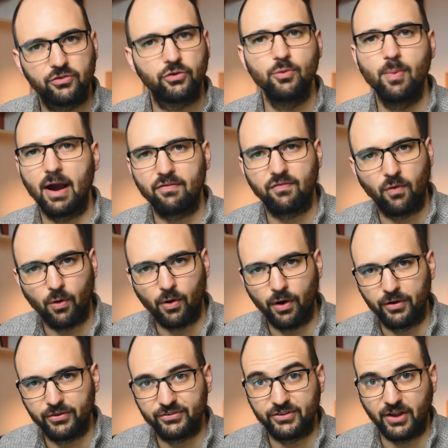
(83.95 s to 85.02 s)
two by
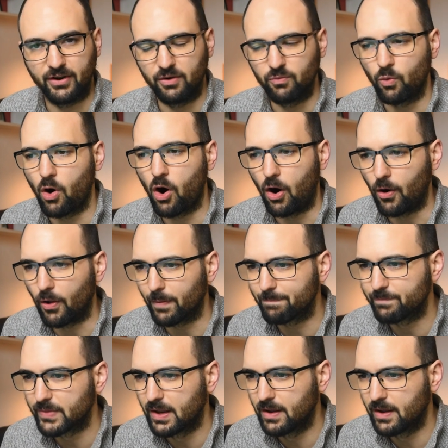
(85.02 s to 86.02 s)
four studded wall.